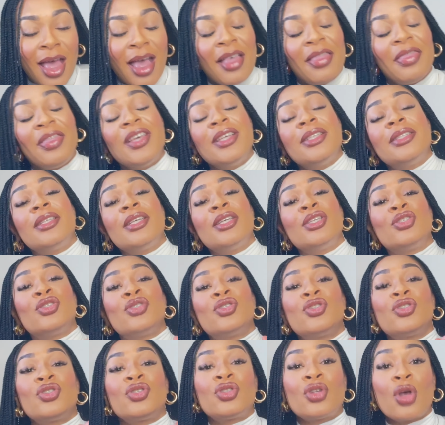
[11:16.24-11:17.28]
This is
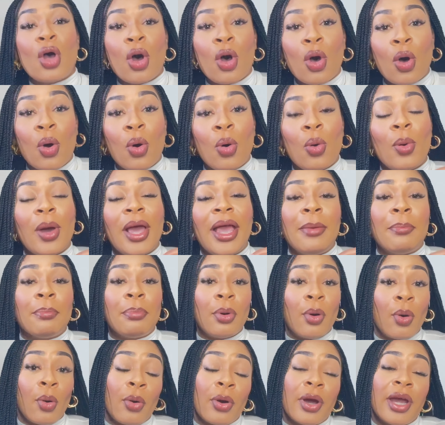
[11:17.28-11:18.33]
so
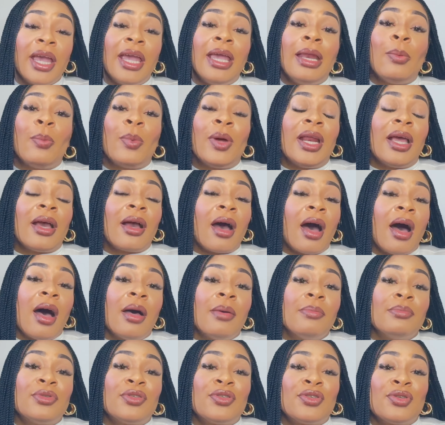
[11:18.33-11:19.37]
important when it
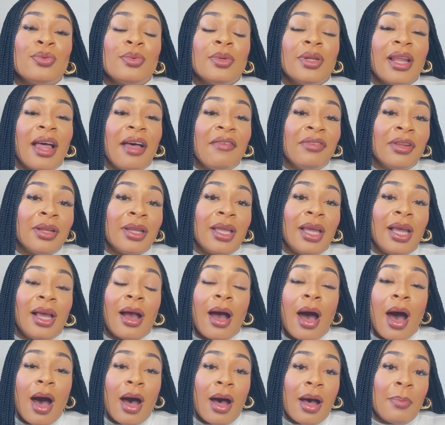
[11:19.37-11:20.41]
comes to leveling
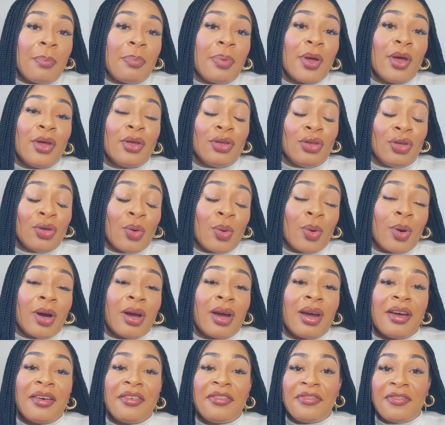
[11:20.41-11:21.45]
up your
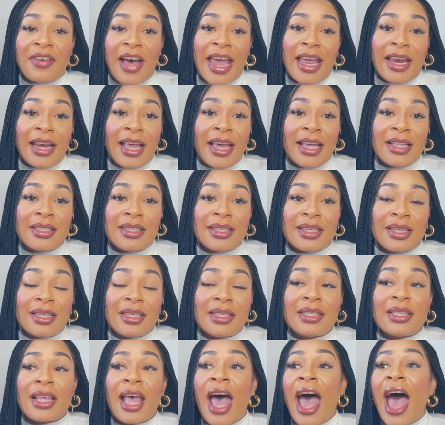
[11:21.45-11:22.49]

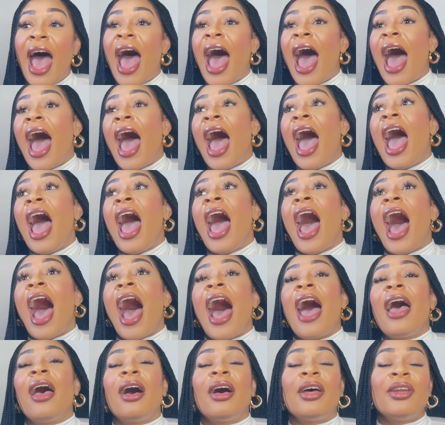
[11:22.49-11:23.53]
finances.
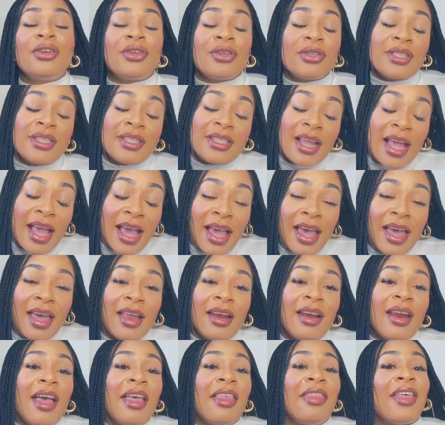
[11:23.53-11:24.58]
I
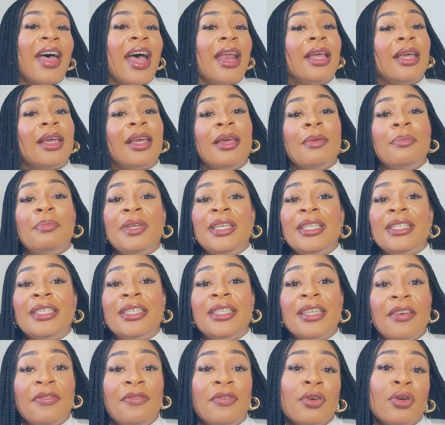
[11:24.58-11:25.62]
understand that it can be
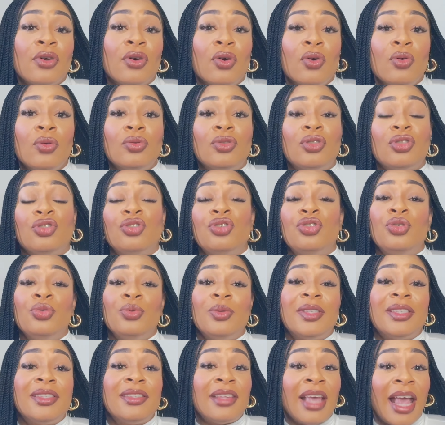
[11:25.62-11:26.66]
difficult to
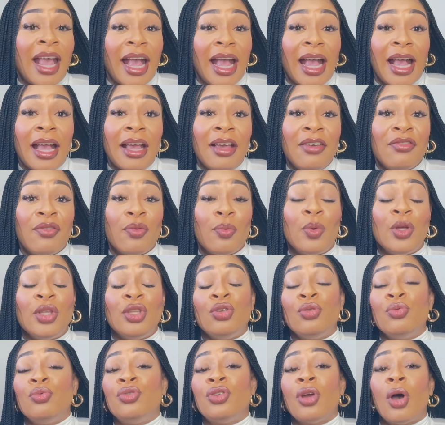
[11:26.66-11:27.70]
save when
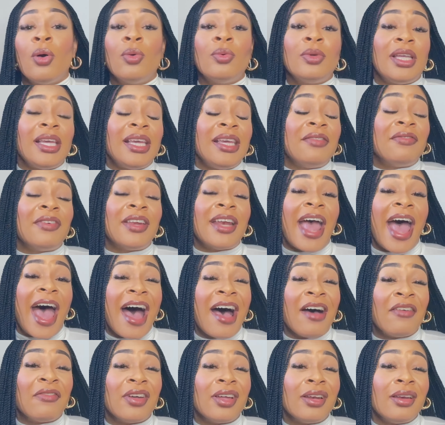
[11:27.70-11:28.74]
you don't even
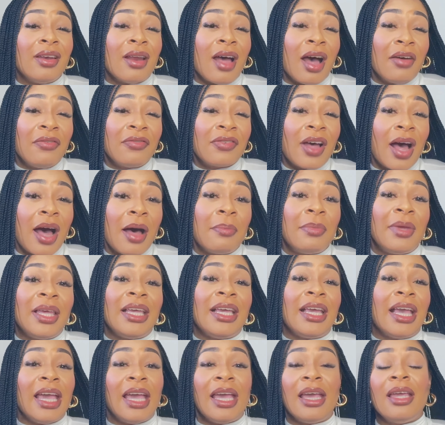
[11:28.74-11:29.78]
have enough coming
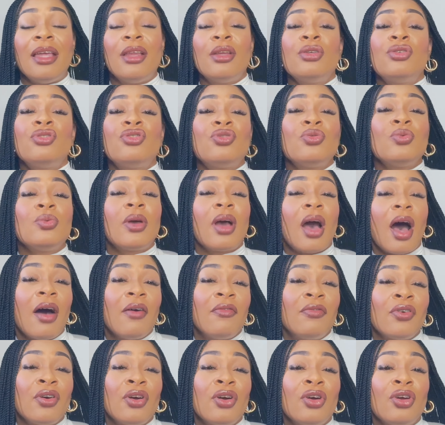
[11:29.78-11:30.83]
in to
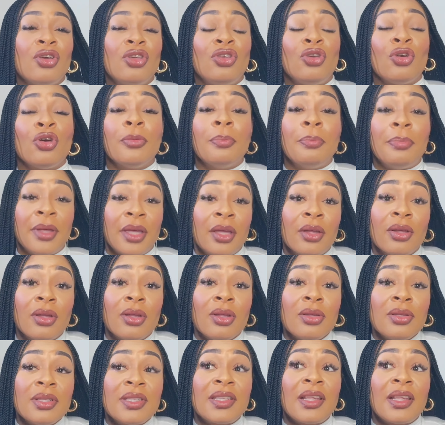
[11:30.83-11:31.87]
cover your
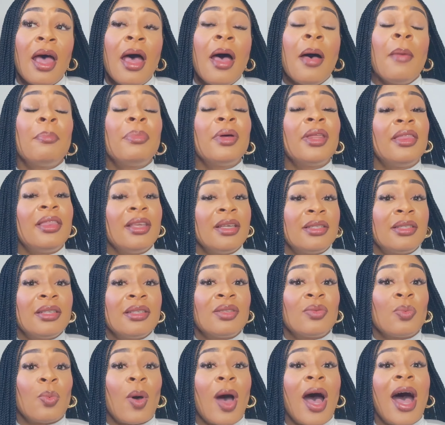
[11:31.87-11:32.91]
bills, but this is
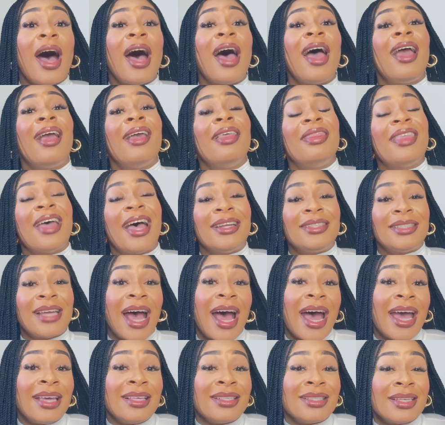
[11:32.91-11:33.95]
why that
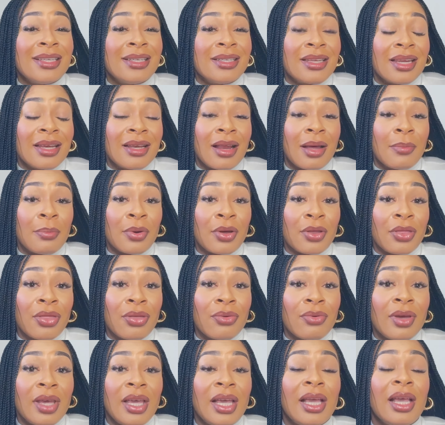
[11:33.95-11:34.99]
ties into number
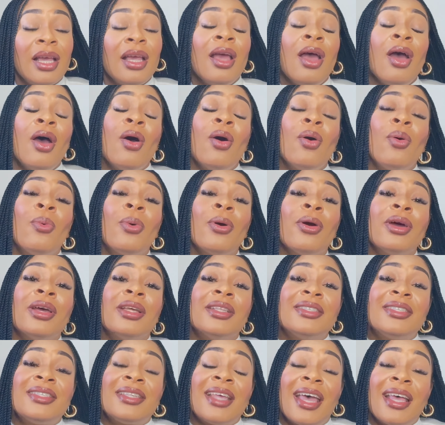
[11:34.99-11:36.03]
3, where it
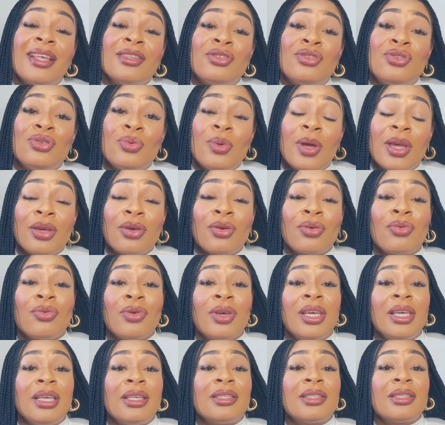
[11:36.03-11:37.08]
says to
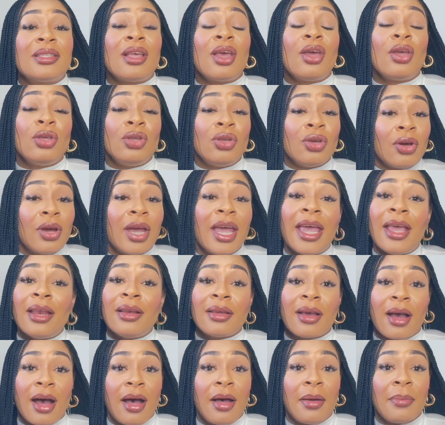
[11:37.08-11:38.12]
increase your
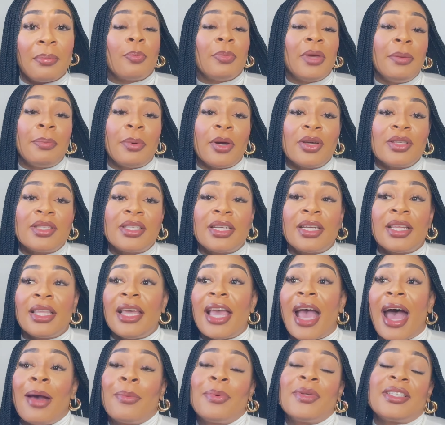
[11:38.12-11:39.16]
income. Me personally,
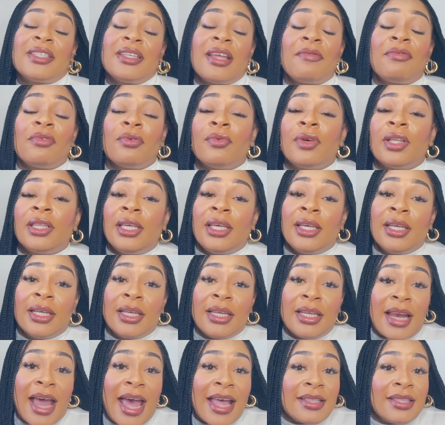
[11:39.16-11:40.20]
I was never really
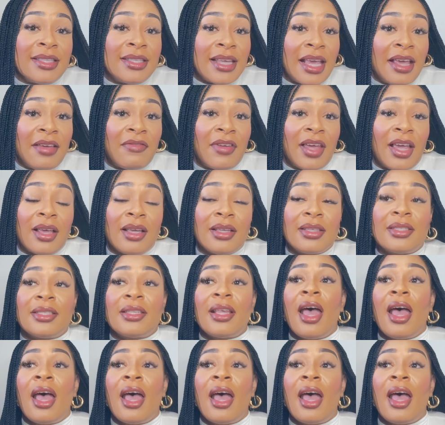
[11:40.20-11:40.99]
good at savings.